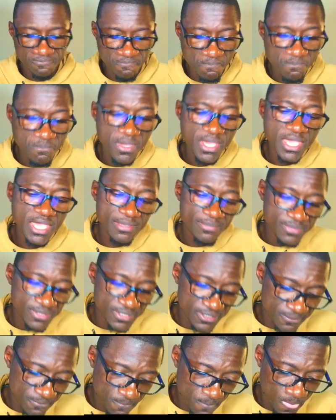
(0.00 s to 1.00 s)

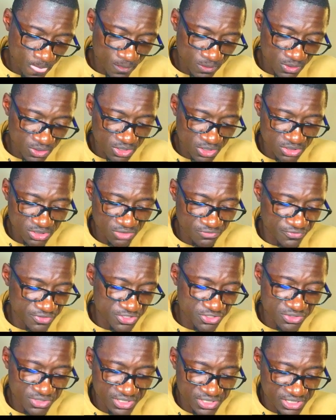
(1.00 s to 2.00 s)
Maybe the cost of
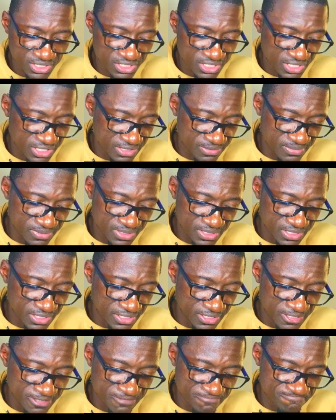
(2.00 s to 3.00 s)
insurance is going to be